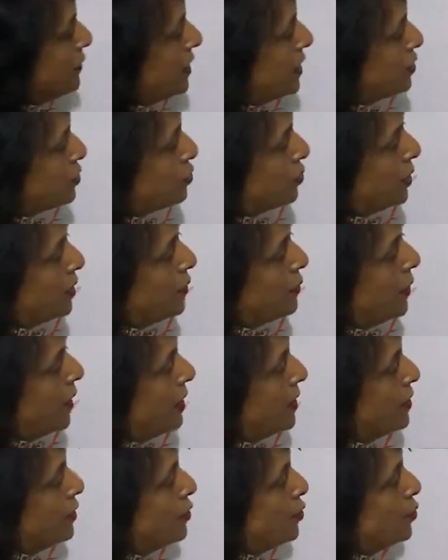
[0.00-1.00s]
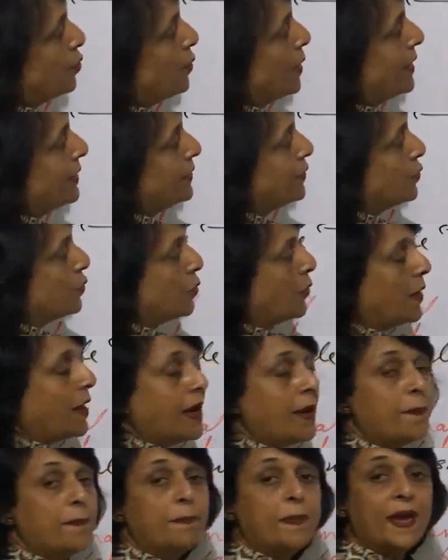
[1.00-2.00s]
we are showing 1, 2, and
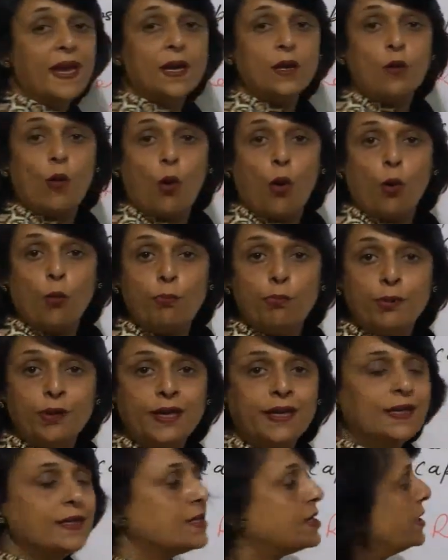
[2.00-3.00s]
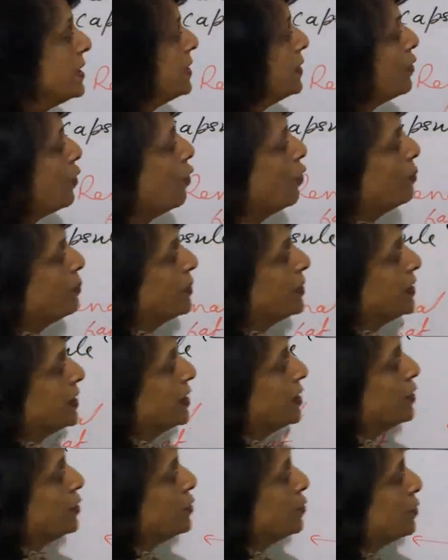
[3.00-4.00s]
3 big openings here,
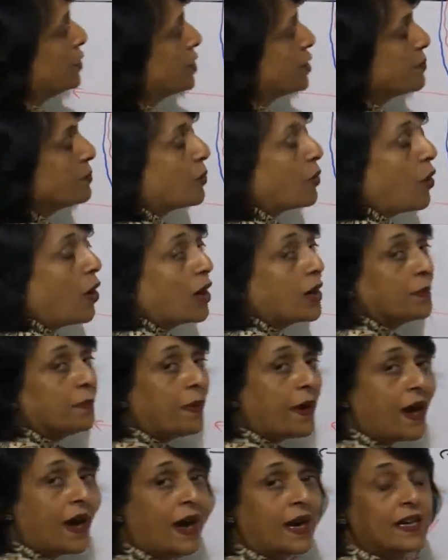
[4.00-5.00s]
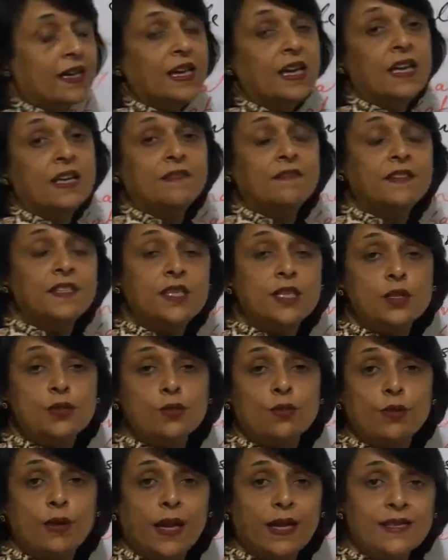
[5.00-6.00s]
opening into this broad part, which is
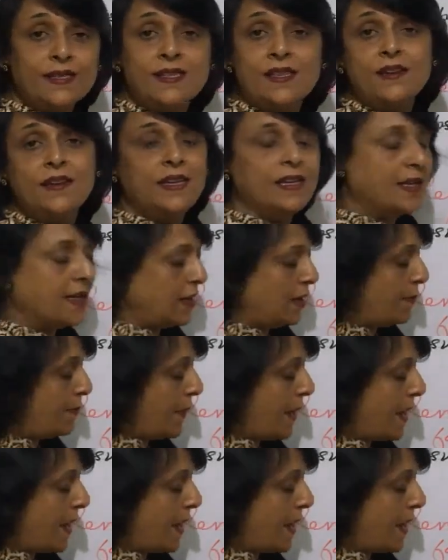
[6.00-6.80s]
known as the renal